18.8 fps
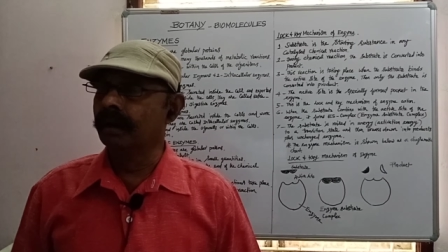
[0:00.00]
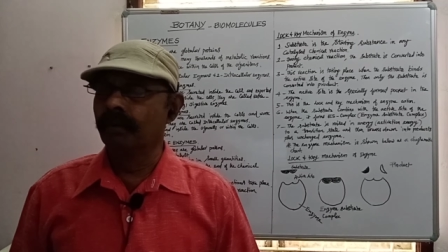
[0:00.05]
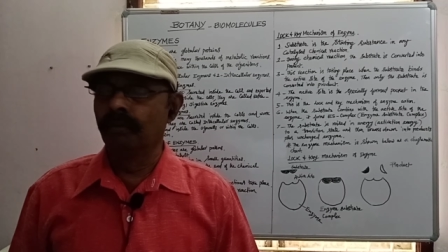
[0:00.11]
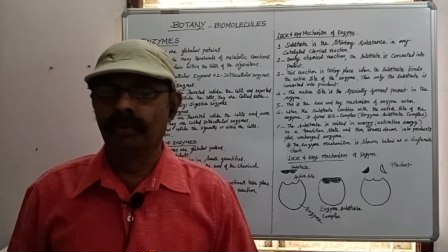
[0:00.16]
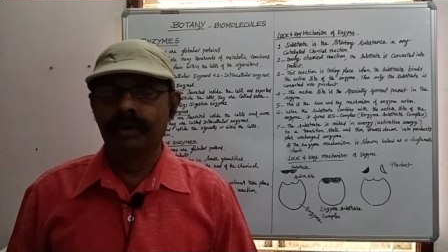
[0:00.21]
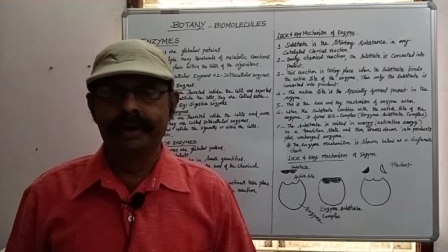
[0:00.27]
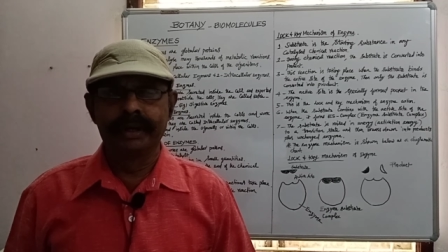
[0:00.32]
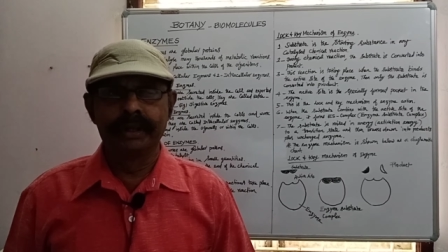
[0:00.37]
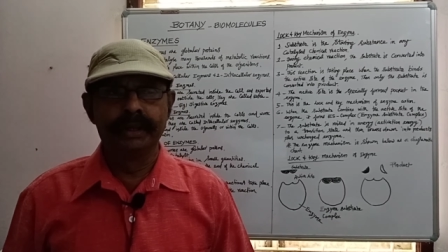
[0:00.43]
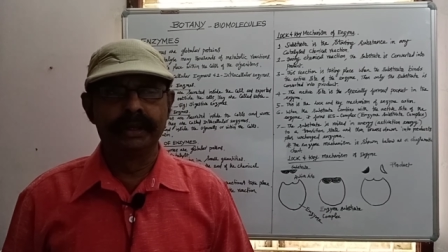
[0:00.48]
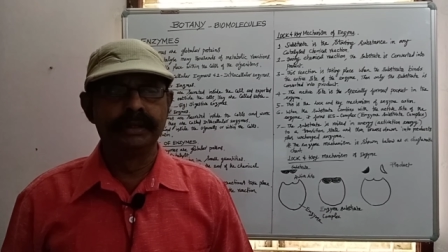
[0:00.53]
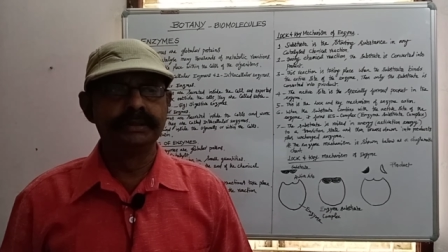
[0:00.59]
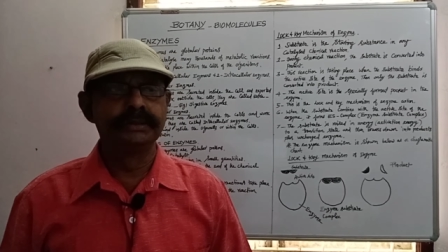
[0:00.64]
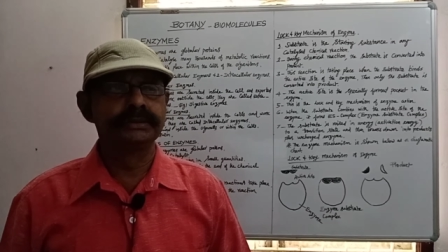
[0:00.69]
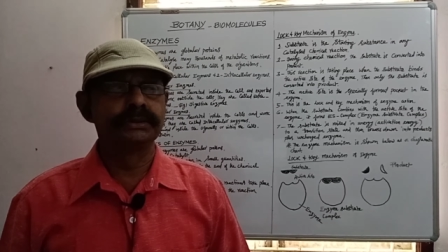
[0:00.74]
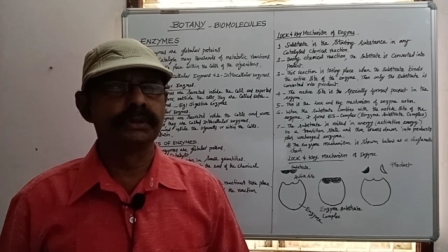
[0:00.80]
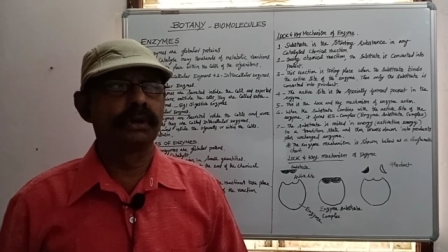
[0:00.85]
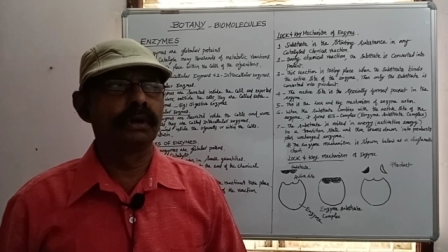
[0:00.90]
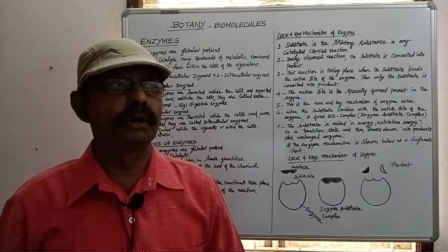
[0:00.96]
One
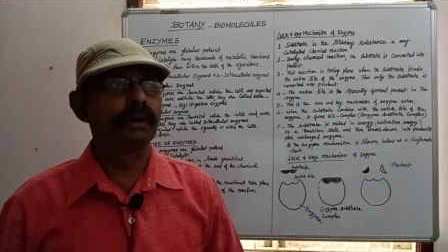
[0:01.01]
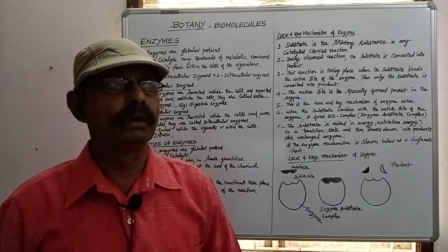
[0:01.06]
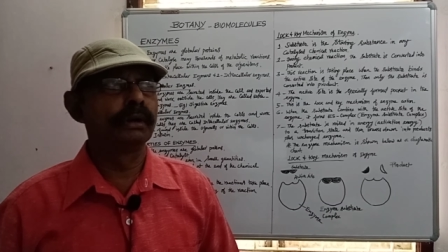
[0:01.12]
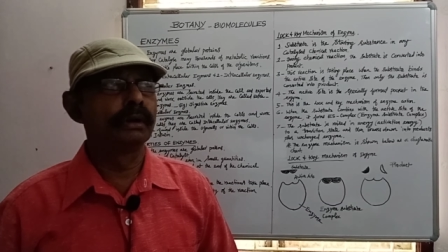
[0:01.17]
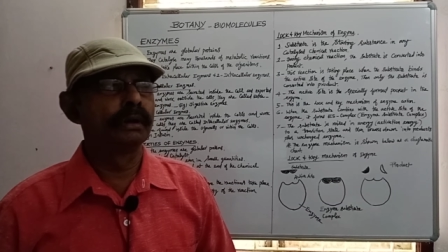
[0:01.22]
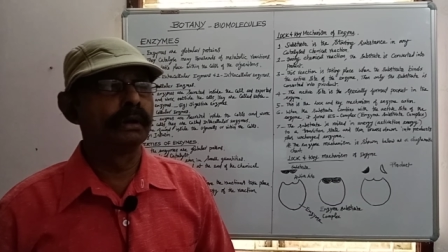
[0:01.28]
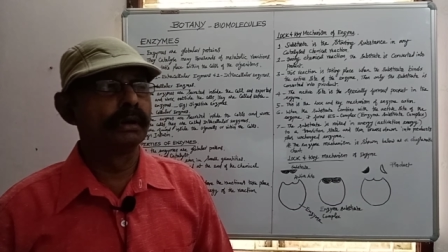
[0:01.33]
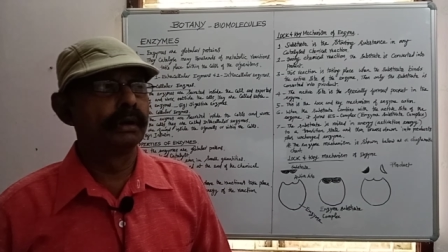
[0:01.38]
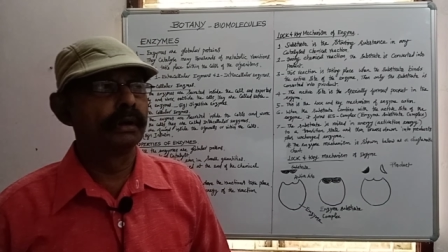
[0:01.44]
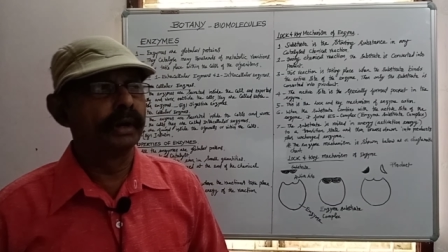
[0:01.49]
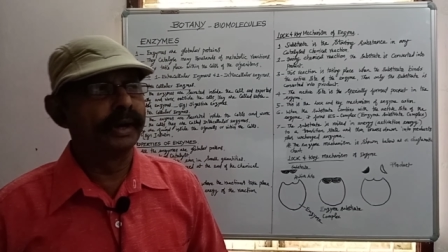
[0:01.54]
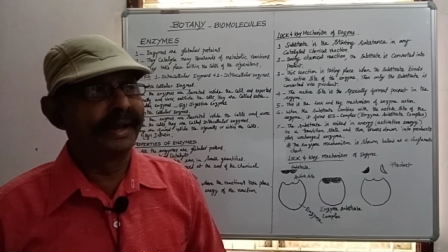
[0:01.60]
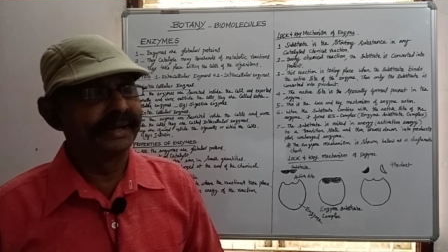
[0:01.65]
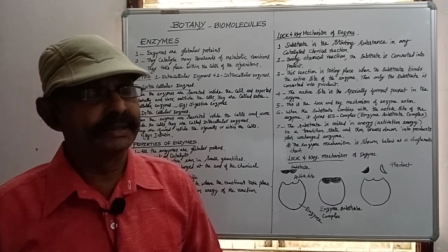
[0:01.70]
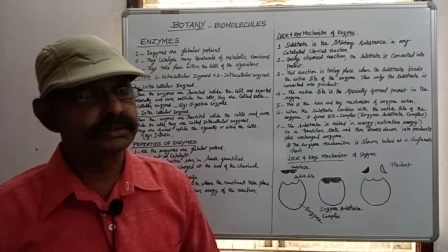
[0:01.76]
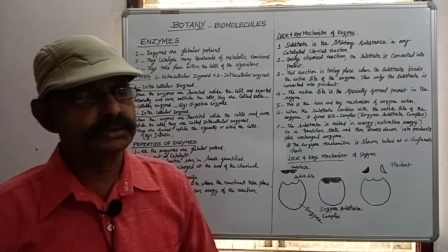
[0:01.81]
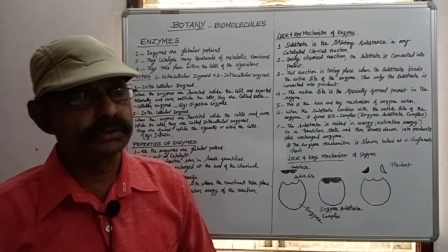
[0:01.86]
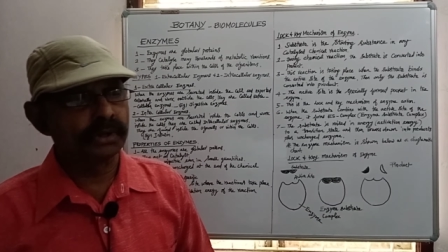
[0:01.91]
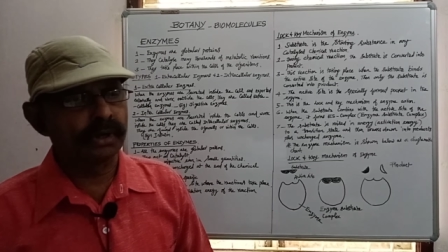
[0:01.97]
is uh,
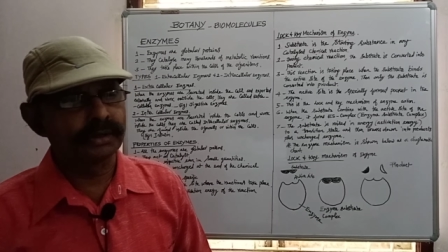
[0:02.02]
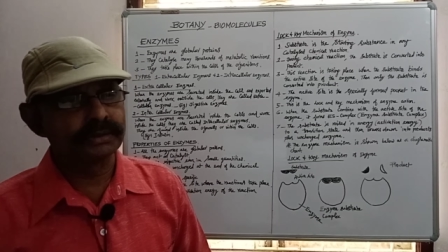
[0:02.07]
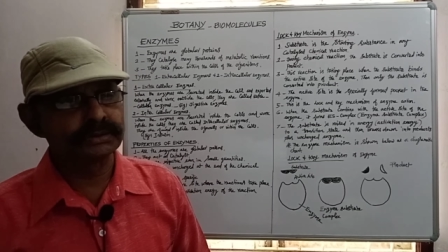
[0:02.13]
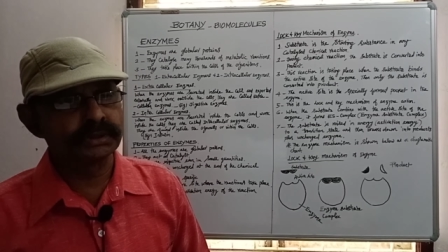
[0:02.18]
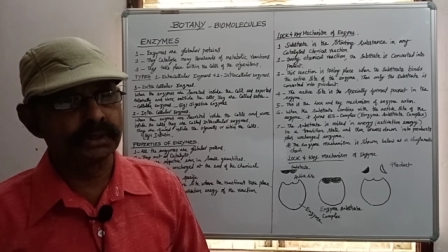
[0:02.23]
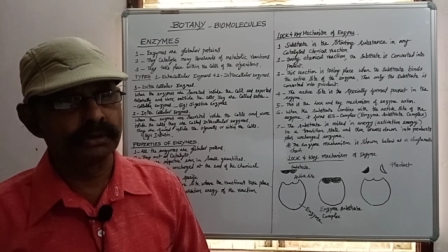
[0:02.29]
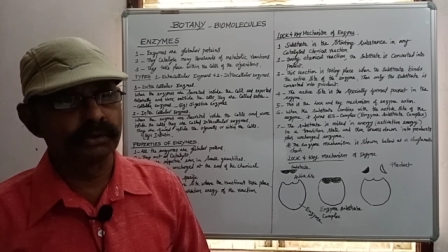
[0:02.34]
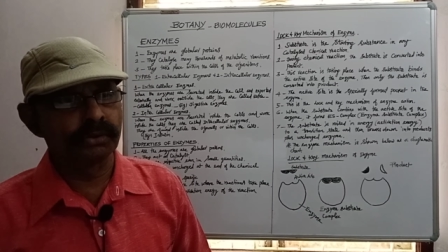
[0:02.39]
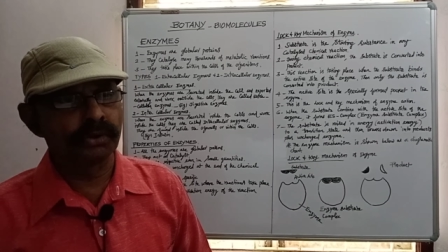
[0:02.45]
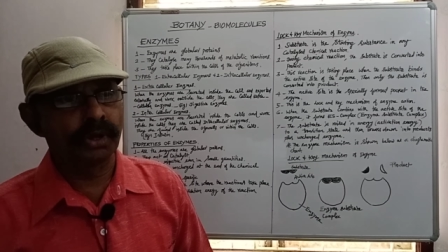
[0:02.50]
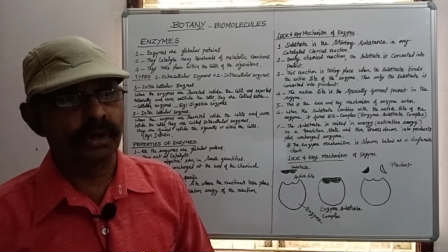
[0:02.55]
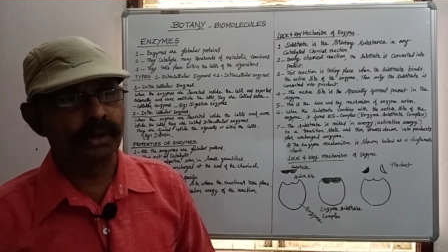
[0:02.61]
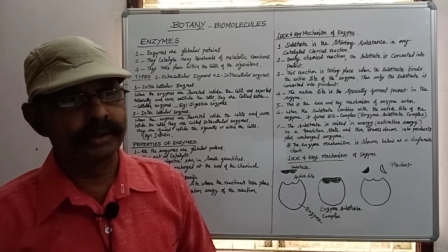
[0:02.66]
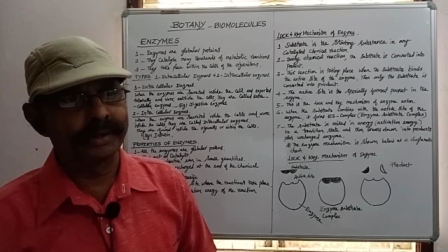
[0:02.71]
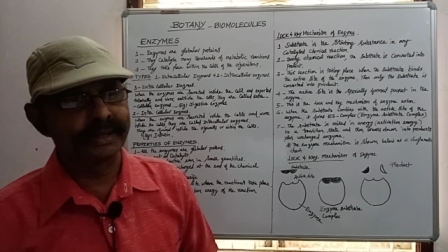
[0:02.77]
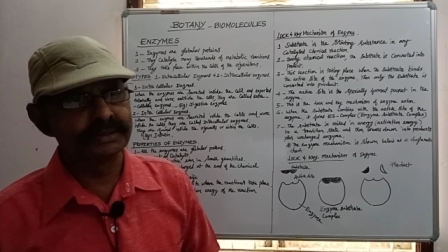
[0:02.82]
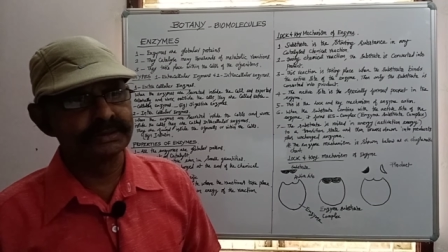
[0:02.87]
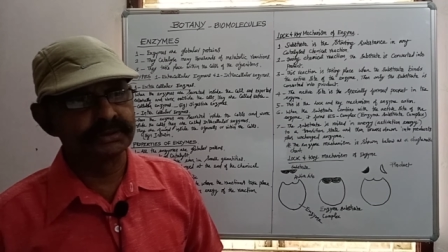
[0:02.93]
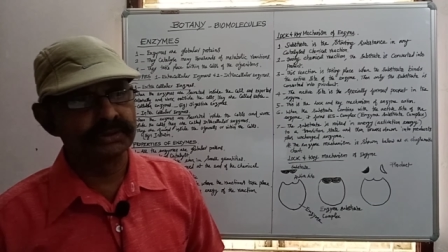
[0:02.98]
extracellular
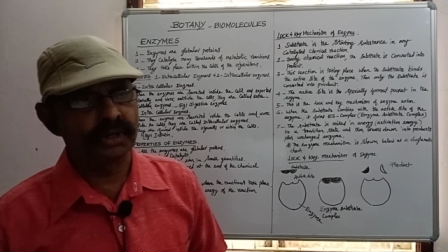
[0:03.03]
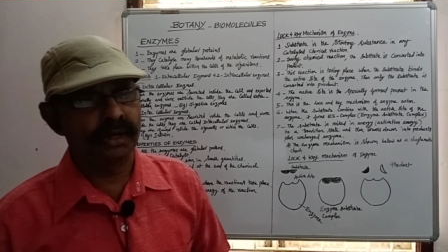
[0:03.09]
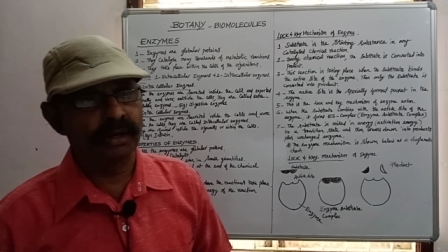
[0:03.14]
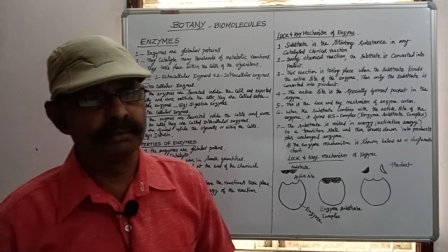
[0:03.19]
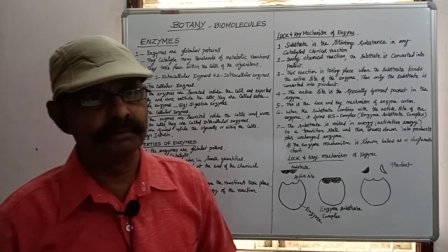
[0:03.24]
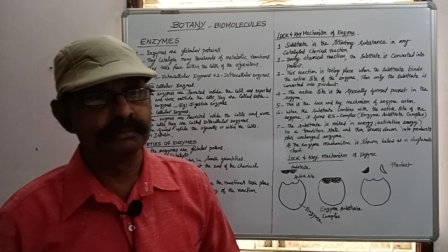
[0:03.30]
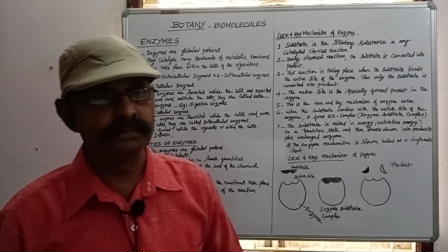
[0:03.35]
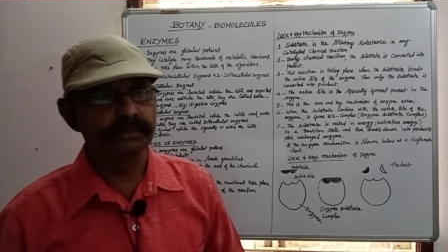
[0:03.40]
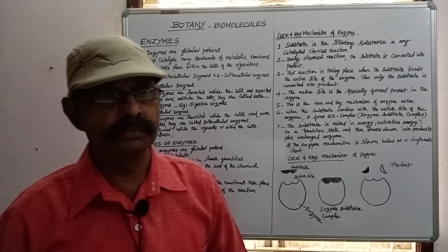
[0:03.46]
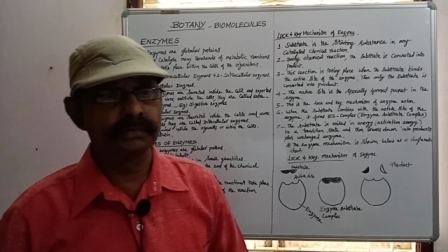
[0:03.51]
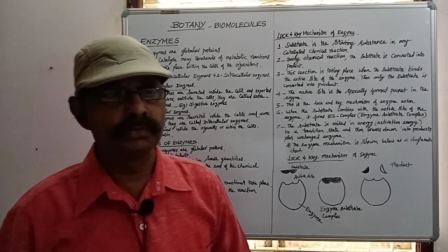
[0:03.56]
enzyme